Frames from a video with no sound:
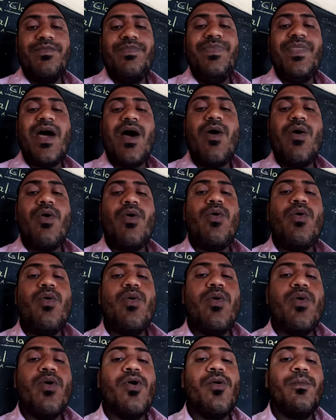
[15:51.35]
Now
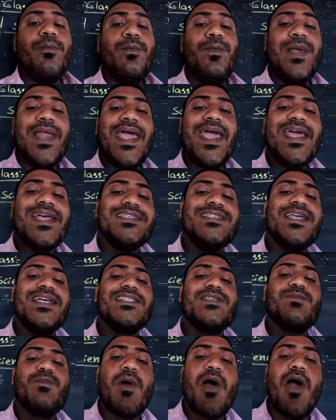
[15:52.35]
place the
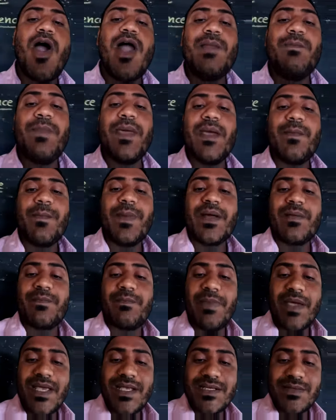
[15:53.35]
small paper
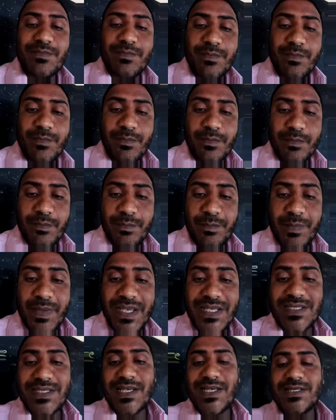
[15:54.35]

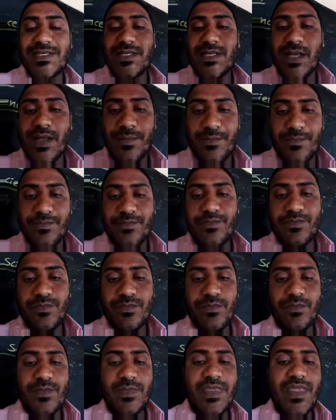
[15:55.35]
pieces.
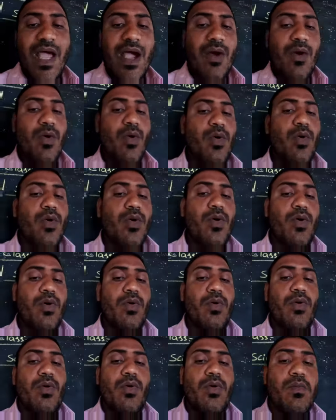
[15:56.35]
Now
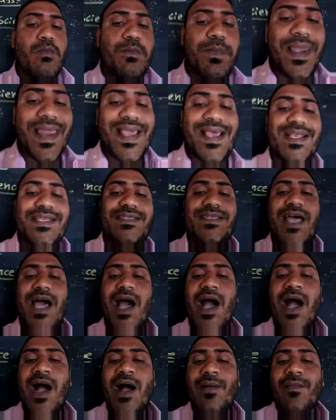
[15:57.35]
place the
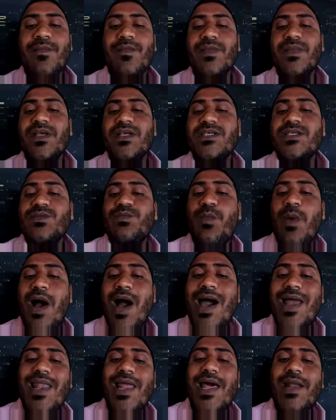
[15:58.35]

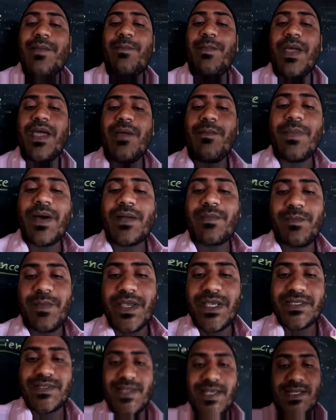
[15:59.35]
smaller paper
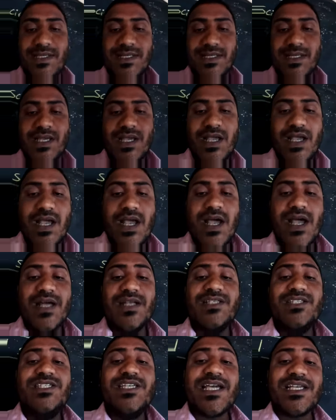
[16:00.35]
pieces
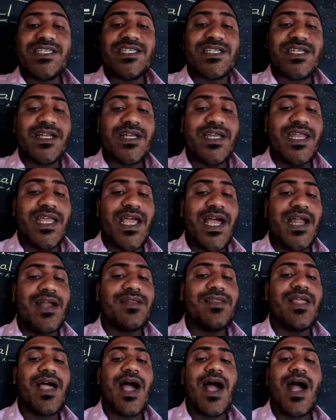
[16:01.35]
just near
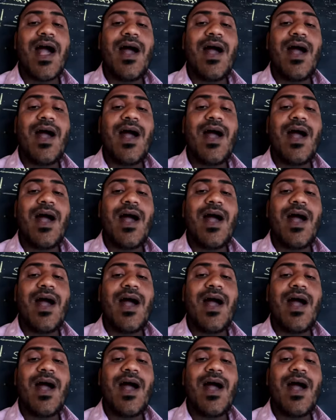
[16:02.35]
the